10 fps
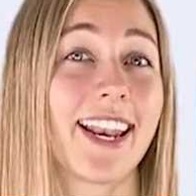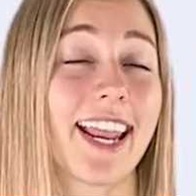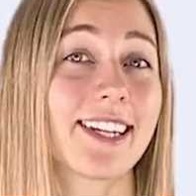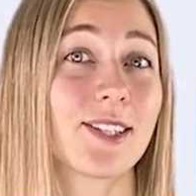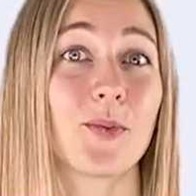
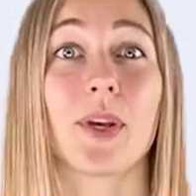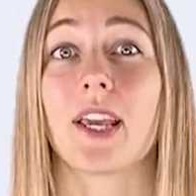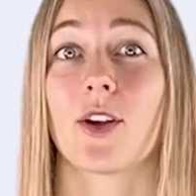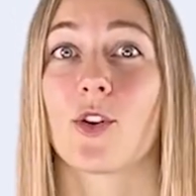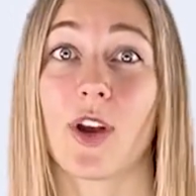Next, we
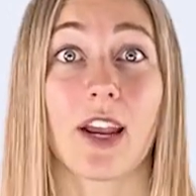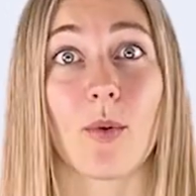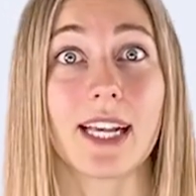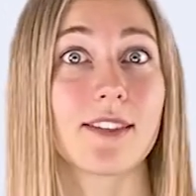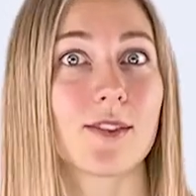can create
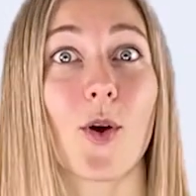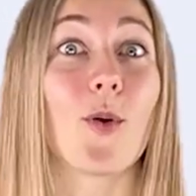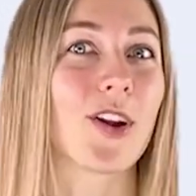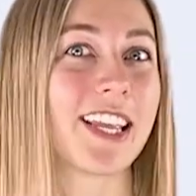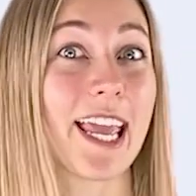quests
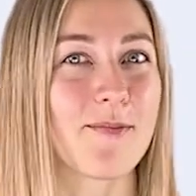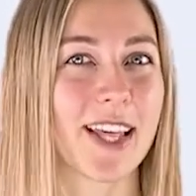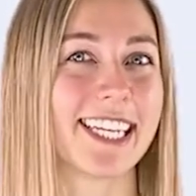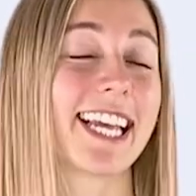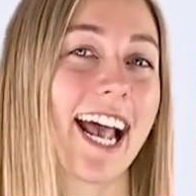or
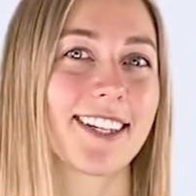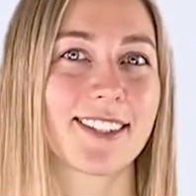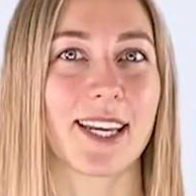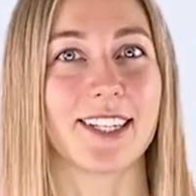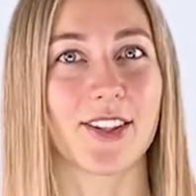game-like
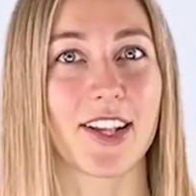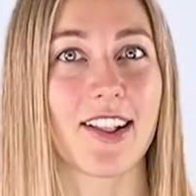tasks into the